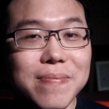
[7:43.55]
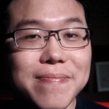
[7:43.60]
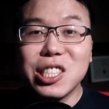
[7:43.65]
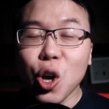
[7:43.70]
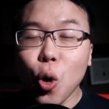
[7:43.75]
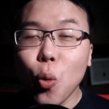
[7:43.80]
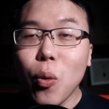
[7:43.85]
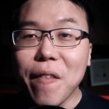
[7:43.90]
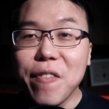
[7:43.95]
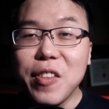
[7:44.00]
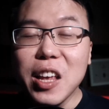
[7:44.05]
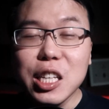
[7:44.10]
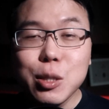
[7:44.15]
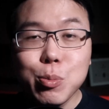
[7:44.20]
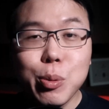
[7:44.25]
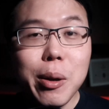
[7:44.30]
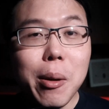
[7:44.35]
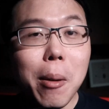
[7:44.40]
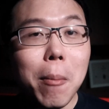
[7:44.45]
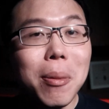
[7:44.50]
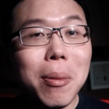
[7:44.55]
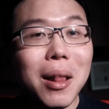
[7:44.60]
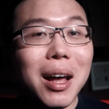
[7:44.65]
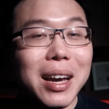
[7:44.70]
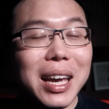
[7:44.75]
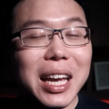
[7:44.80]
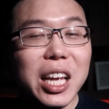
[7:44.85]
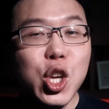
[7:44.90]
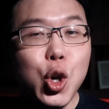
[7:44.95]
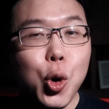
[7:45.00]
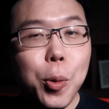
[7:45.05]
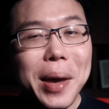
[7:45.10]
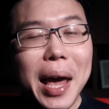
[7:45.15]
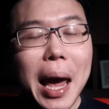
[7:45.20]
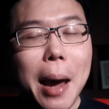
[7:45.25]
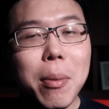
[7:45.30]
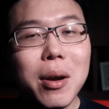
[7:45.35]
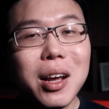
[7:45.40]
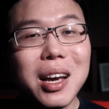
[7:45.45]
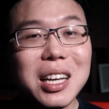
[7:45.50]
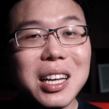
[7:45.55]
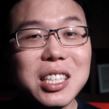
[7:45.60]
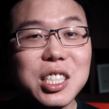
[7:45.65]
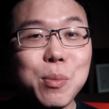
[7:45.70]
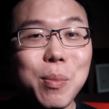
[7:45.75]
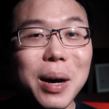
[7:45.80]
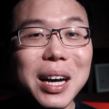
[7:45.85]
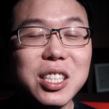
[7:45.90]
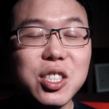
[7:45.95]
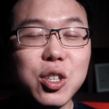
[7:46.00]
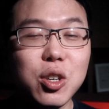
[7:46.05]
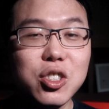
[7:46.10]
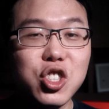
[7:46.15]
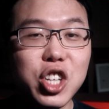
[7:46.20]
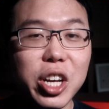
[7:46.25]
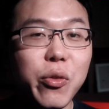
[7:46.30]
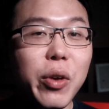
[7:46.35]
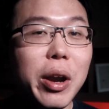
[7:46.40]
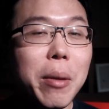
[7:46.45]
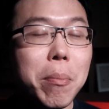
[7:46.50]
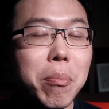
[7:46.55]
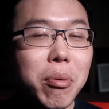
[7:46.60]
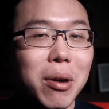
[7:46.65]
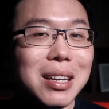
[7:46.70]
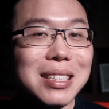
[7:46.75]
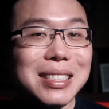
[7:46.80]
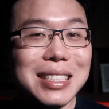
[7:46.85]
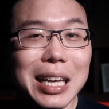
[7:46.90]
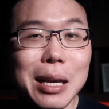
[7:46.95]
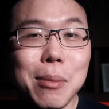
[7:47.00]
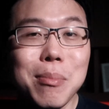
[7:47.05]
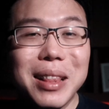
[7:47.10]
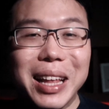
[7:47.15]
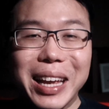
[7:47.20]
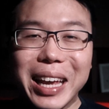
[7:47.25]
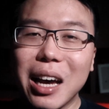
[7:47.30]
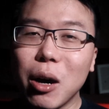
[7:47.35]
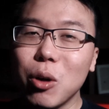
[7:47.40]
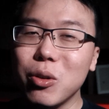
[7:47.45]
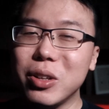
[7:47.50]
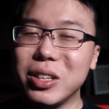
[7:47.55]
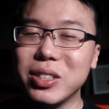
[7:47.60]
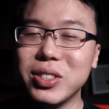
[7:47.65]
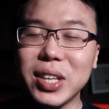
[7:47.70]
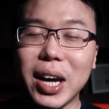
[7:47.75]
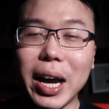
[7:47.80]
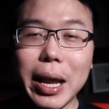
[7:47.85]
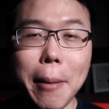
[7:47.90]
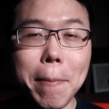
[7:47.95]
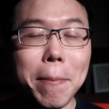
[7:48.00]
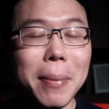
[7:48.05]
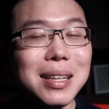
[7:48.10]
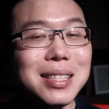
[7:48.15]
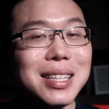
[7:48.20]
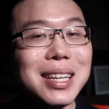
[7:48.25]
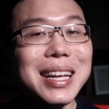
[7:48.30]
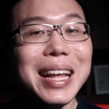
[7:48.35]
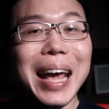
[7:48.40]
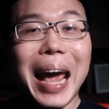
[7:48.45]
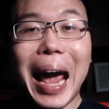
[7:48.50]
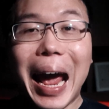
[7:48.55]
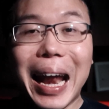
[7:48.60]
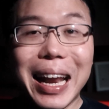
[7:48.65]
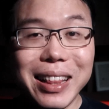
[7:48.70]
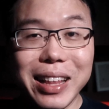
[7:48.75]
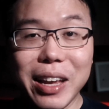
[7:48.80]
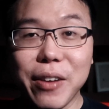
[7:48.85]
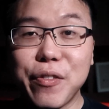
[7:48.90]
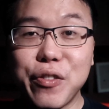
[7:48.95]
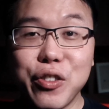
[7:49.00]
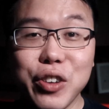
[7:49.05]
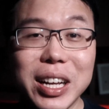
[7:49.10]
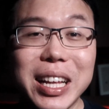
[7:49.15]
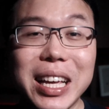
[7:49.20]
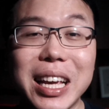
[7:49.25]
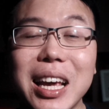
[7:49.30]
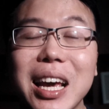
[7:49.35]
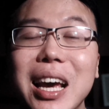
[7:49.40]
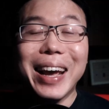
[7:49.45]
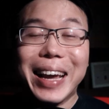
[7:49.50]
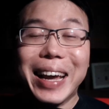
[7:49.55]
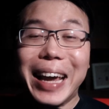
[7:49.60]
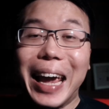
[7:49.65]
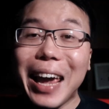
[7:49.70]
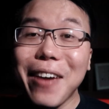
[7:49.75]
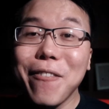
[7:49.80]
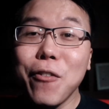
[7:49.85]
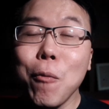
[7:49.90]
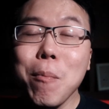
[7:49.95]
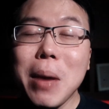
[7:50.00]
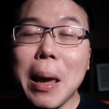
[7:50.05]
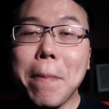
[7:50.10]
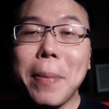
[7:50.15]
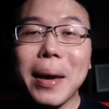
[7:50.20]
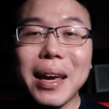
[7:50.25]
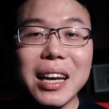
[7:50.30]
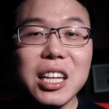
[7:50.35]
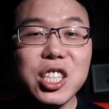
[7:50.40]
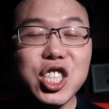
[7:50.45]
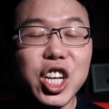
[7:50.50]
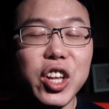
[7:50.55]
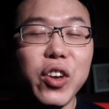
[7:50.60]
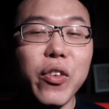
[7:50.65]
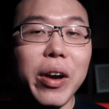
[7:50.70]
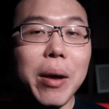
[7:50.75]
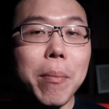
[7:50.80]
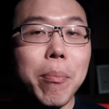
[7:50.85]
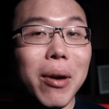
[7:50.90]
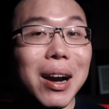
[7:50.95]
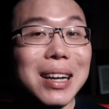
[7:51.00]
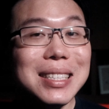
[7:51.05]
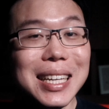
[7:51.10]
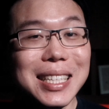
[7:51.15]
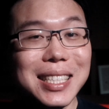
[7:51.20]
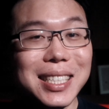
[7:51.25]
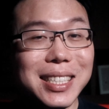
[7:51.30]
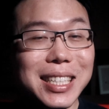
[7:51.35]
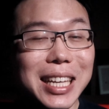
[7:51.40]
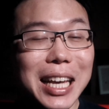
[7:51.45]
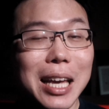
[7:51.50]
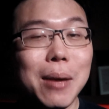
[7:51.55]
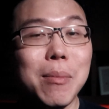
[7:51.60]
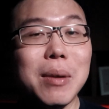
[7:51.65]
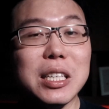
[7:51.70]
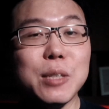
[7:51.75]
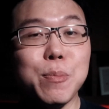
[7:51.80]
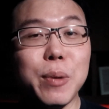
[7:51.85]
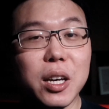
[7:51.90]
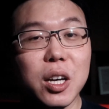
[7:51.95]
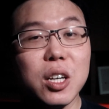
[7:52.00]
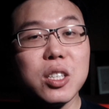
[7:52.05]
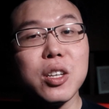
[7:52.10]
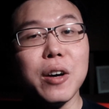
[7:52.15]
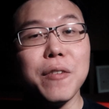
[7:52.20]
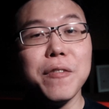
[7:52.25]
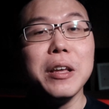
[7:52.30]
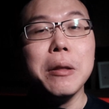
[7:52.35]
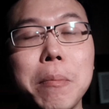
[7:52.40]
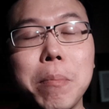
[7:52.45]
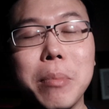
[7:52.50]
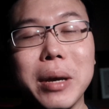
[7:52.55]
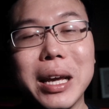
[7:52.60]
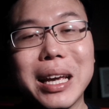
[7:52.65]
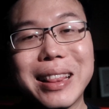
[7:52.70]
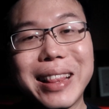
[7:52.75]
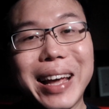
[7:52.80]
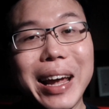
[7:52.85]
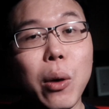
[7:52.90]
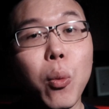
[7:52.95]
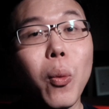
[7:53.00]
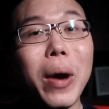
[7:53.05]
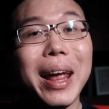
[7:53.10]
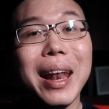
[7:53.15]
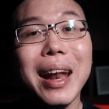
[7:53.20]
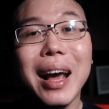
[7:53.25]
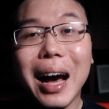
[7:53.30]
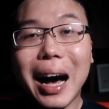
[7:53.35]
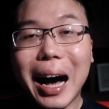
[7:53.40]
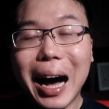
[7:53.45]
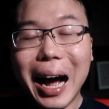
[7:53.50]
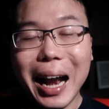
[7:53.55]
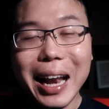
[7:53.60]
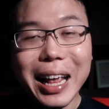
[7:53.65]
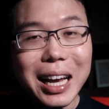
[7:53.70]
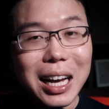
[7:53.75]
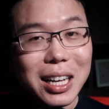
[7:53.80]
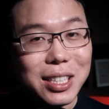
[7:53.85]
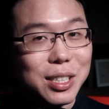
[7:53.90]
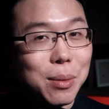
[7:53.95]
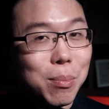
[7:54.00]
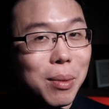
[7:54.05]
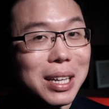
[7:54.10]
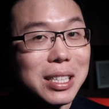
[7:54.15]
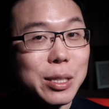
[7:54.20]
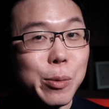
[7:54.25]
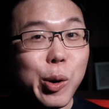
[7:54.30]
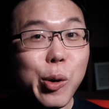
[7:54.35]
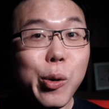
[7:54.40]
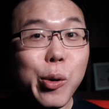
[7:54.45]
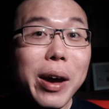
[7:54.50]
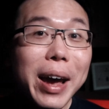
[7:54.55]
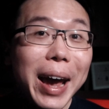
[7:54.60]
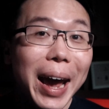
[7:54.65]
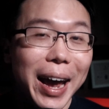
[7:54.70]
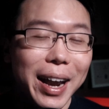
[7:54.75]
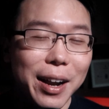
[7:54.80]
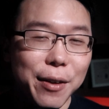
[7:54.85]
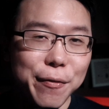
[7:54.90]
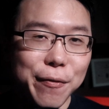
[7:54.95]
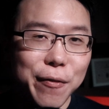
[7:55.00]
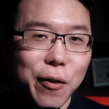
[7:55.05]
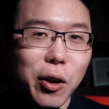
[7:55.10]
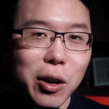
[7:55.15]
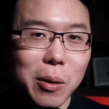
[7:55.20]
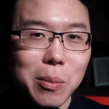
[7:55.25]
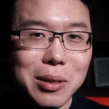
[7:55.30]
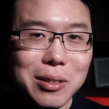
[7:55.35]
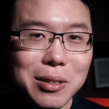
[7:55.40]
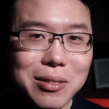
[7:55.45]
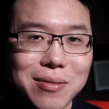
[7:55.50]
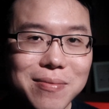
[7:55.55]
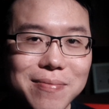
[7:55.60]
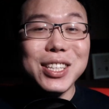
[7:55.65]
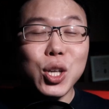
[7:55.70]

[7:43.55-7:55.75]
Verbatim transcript: So with this premium plugin, you'll be able to customize your Generate Press theme layout, design, and basically anything freely. The key for me picking Generate Press as a theme is because of it being lightweight, highly customizable, and affordable.